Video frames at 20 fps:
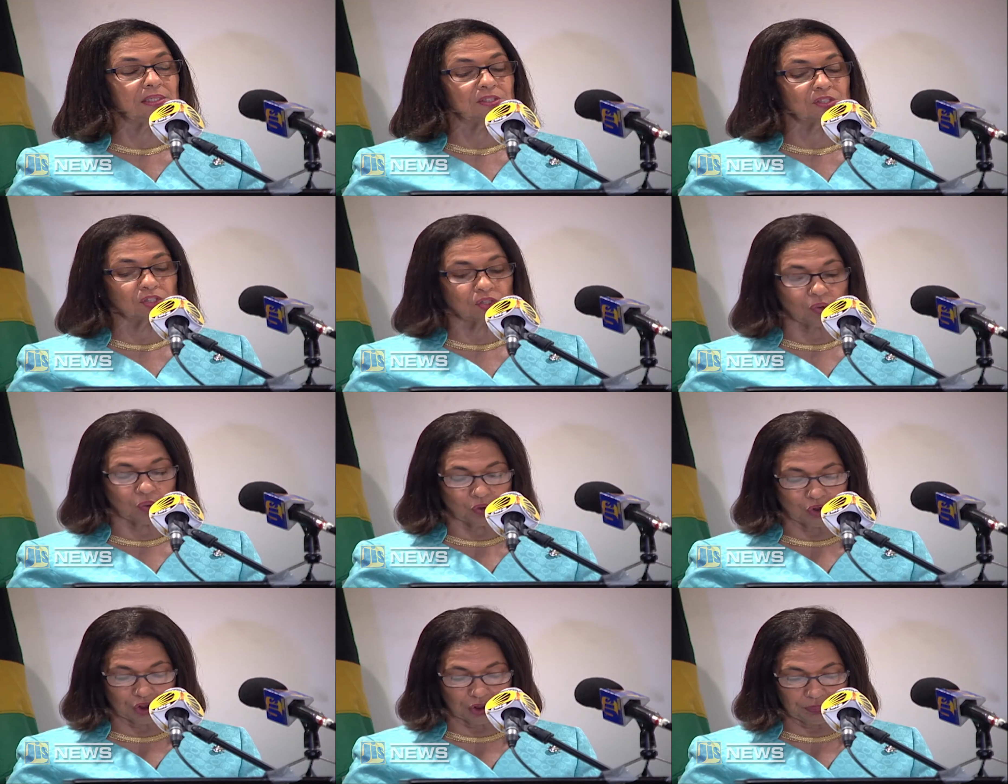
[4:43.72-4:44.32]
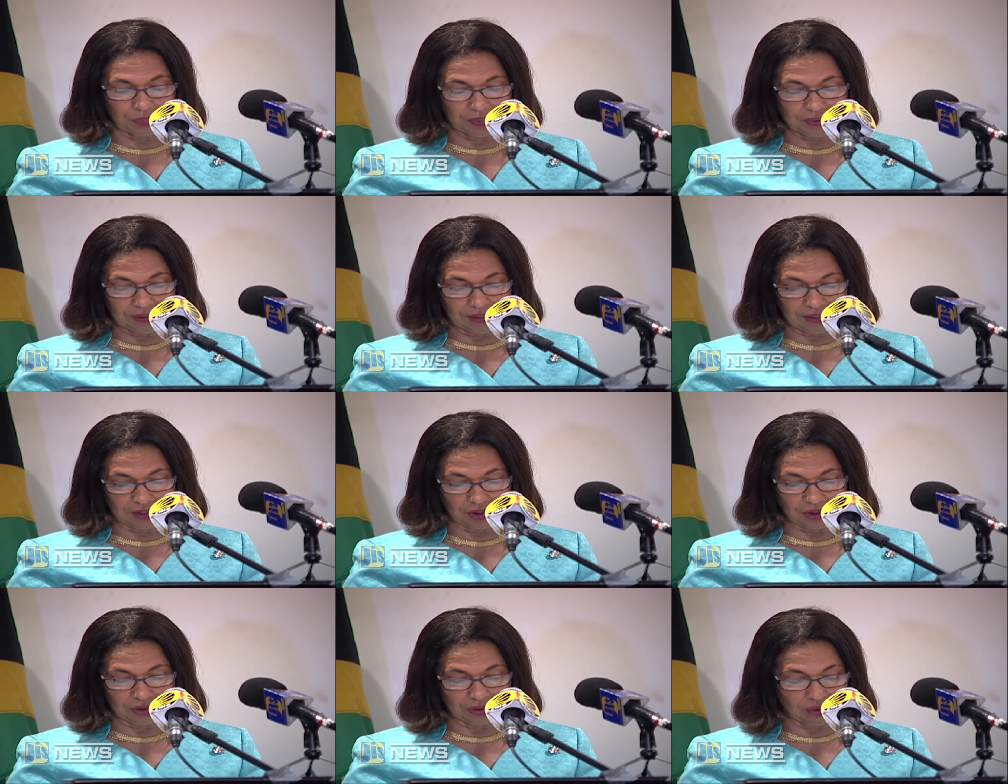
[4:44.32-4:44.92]
Labor and
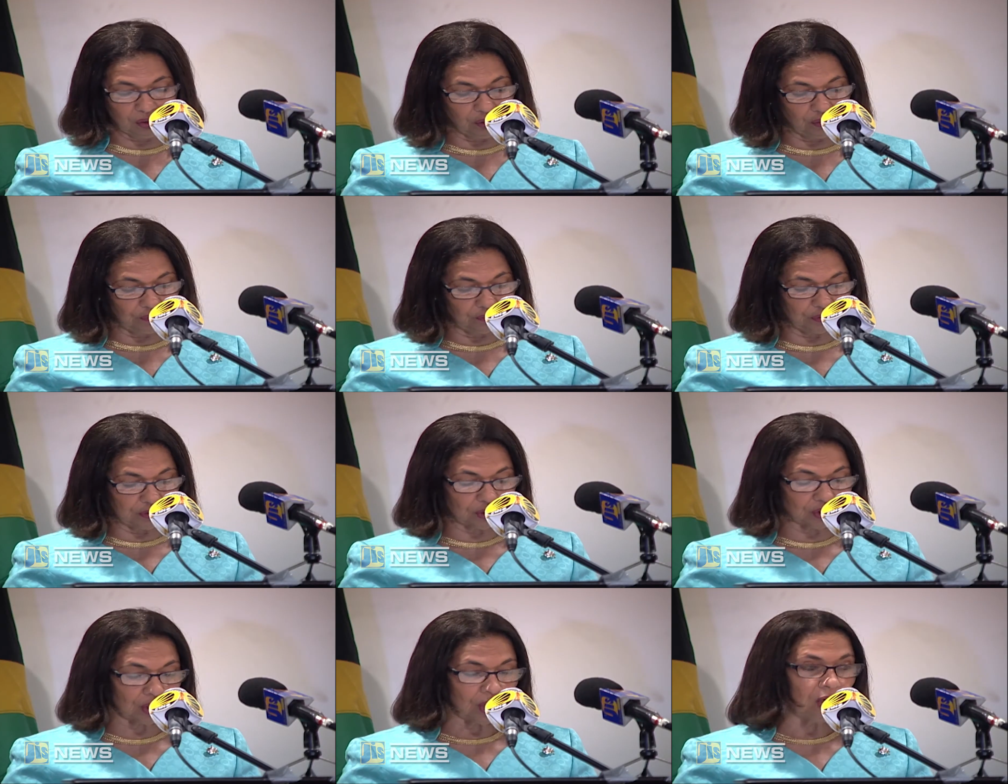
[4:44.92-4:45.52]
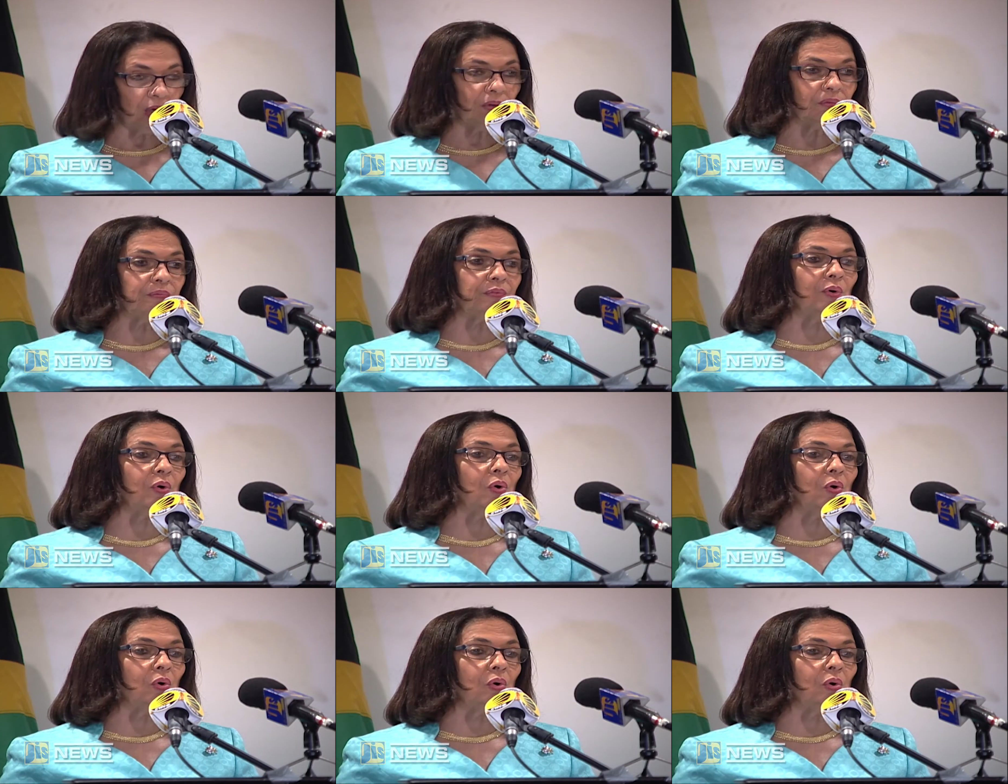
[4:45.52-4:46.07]
Social Security Minister Shaheen